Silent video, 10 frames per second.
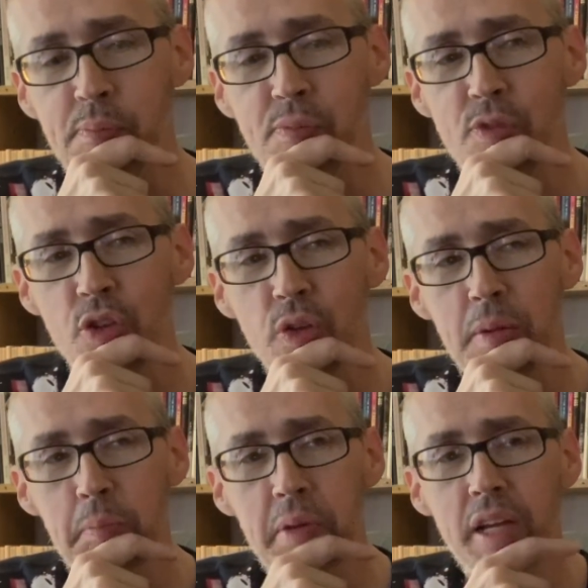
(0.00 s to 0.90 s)
so they
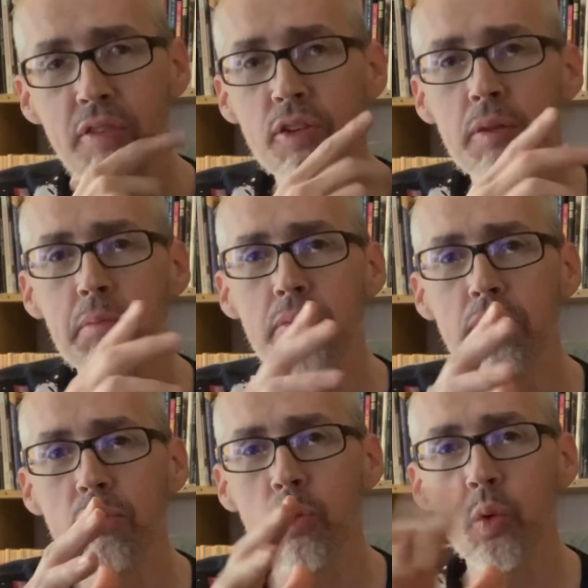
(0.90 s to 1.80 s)
pick from
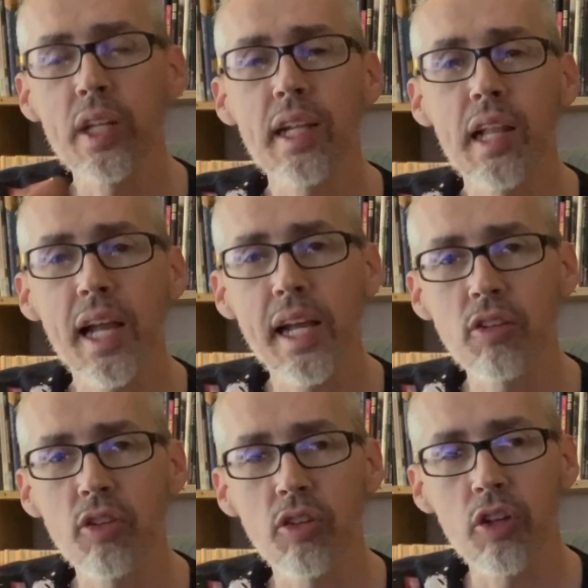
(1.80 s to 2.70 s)
ruling
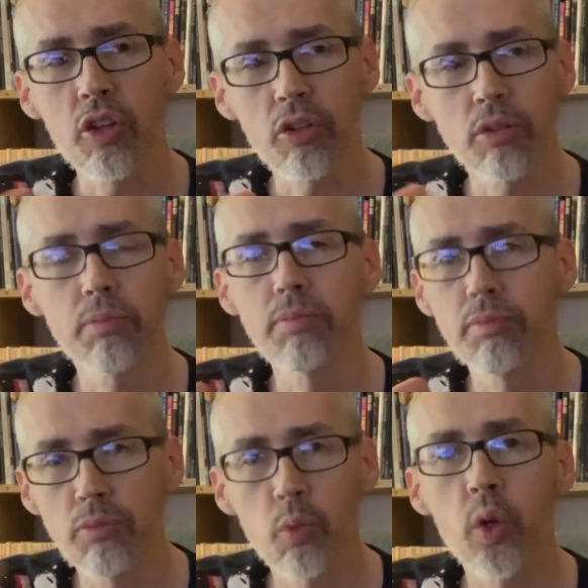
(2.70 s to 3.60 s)
classes, other
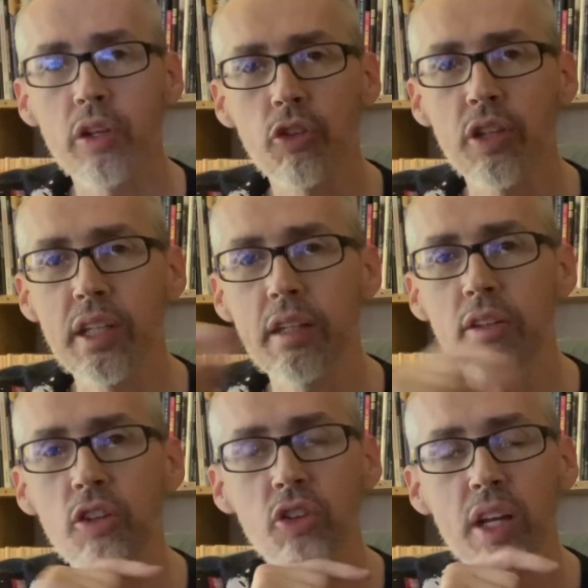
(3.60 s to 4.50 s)
royalty, and
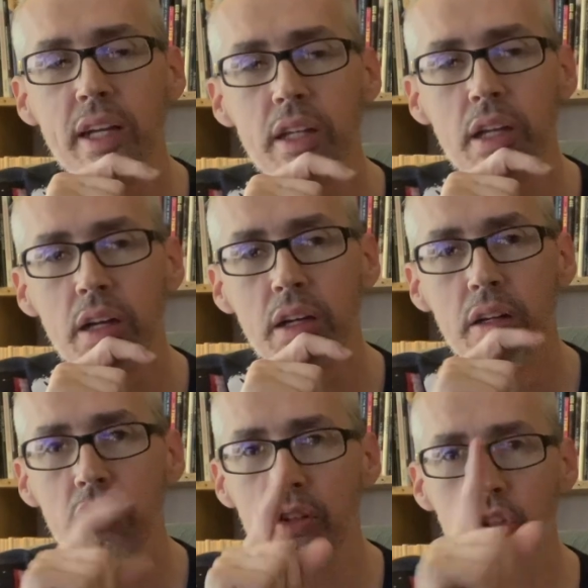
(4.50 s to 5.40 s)
decide,
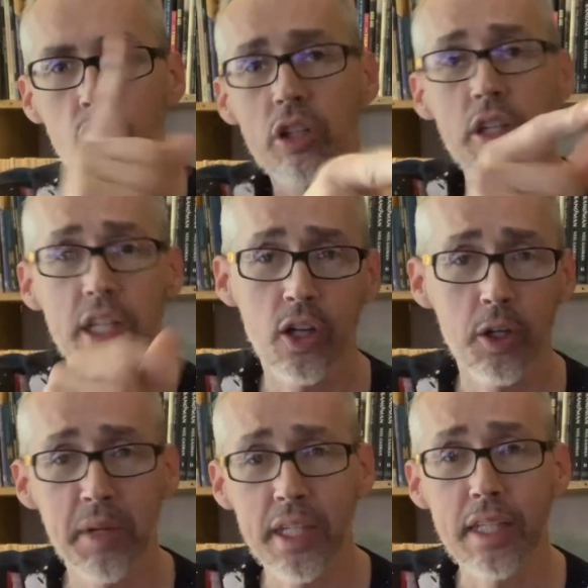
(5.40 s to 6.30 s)
you're going to carry
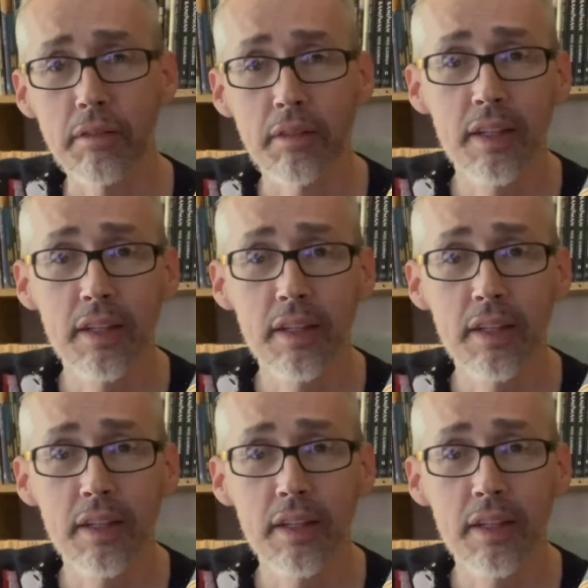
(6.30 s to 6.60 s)
my kid.